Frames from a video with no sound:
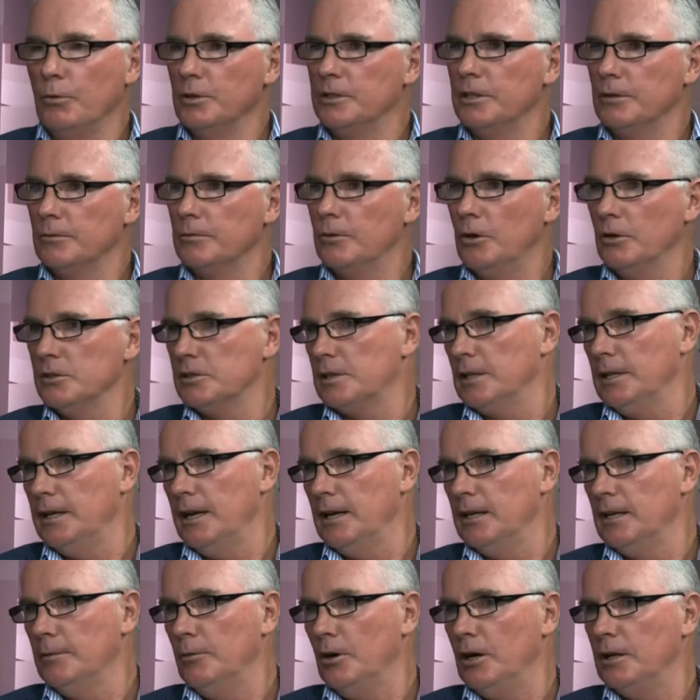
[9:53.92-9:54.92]
were
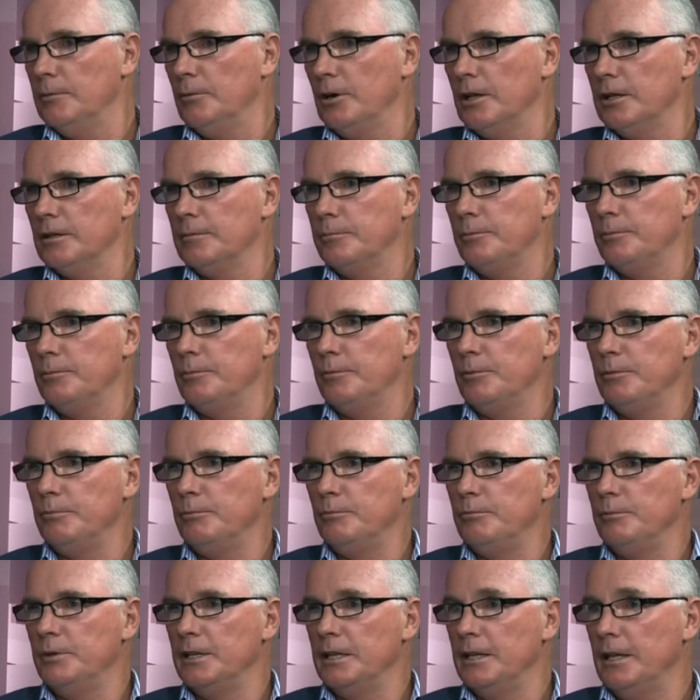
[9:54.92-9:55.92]
constantly undermined by the
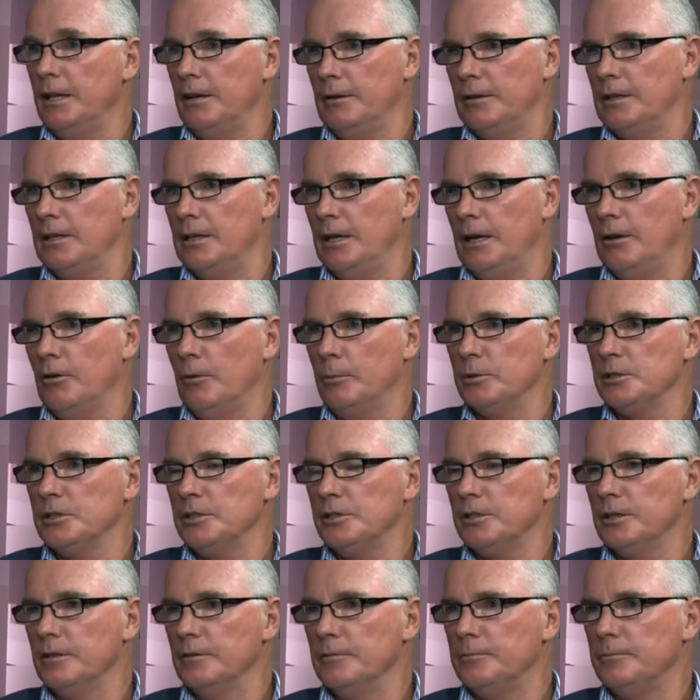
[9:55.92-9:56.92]
then opposition.